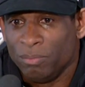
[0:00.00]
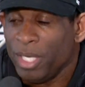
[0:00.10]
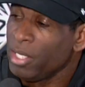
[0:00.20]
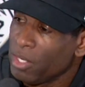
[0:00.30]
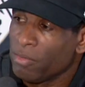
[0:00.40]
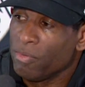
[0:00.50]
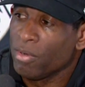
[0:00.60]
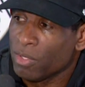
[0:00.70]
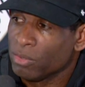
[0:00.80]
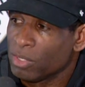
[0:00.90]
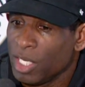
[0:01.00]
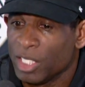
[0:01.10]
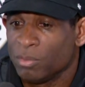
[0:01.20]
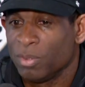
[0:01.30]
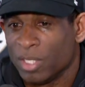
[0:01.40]
be there for those
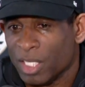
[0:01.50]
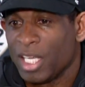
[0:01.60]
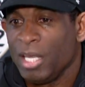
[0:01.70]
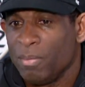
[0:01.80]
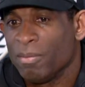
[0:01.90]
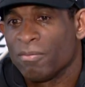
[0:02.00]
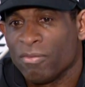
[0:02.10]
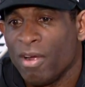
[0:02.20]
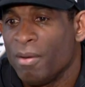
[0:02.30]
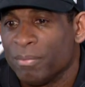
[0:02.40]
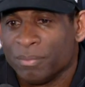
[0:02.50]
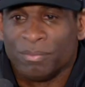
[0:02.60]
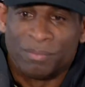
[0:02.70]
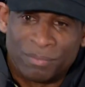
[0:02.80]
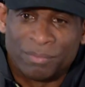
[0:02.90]
kids, but to keep them from
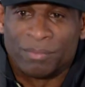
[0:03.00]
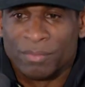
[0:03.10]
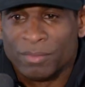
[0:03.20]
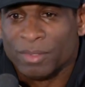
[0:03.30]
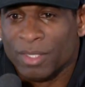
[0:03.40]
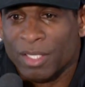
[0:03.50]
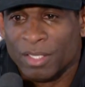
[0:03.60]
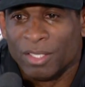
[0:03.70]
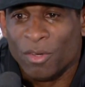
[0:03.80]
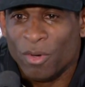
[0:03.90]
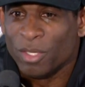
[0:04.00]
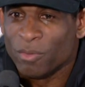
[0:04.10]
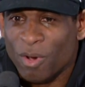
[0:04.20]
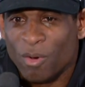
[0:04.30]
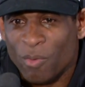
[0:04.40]
going the
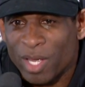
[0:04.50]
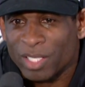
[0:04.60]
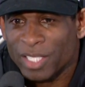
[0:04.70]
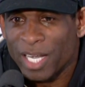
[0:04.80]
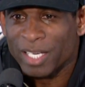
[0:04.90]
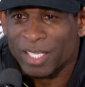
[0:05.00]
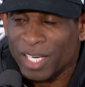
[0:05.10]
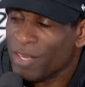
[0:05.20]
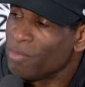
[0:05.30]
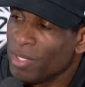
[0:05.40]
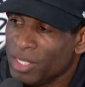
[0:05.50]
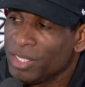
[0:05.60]
wrong way or taking a left when they